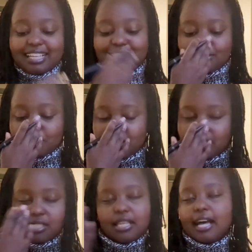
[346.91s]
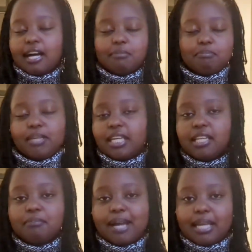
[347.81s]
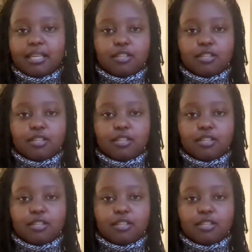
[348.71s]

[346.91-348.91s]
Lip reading: So just begin by,